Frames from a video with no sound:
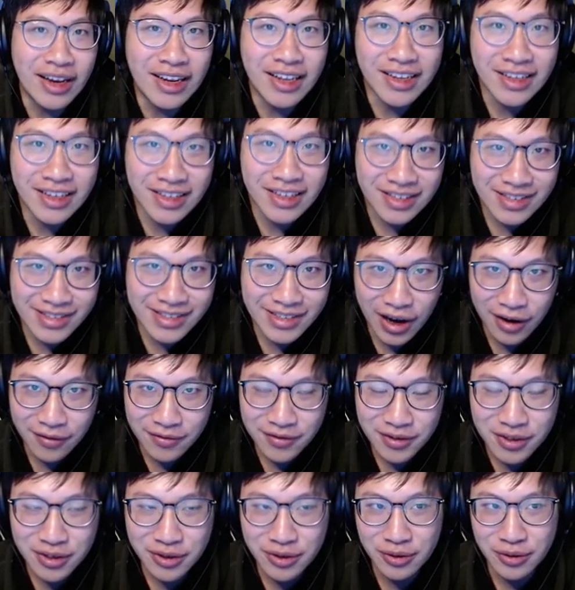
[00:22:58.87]
It is tough
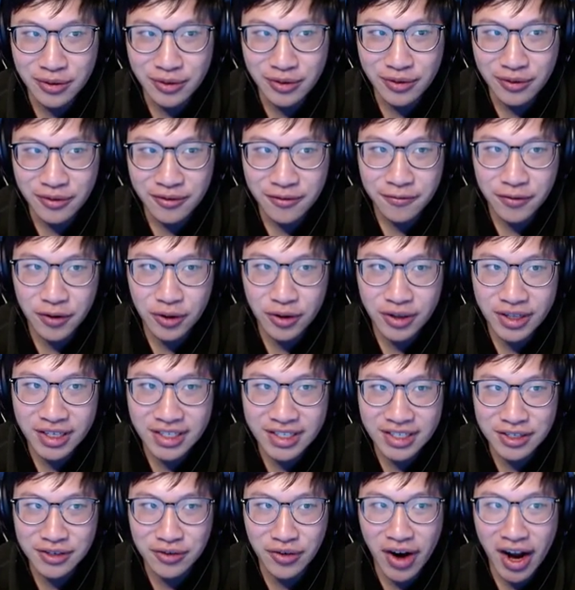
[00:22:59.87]
to fully
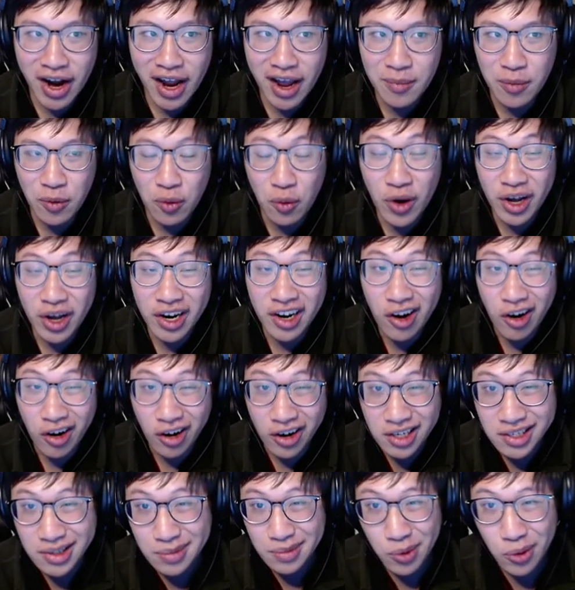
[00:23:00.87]
describe what a
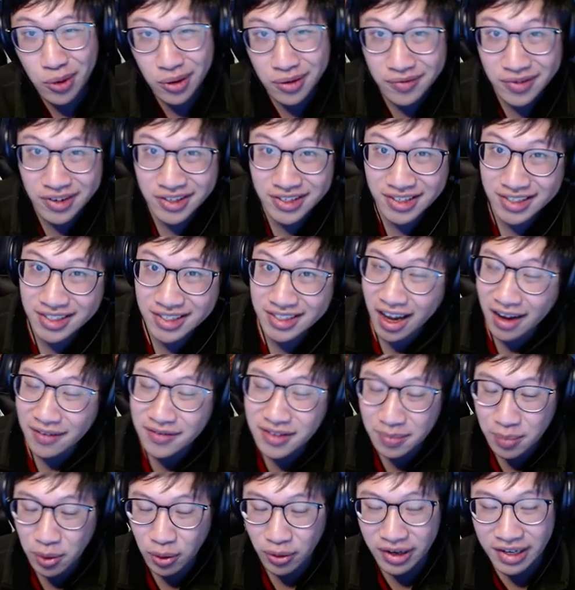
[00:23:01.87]
hard support versus soft
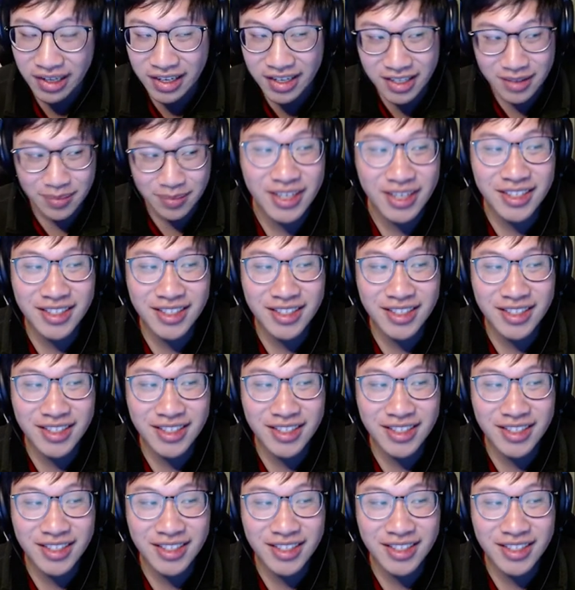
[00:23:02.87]
support is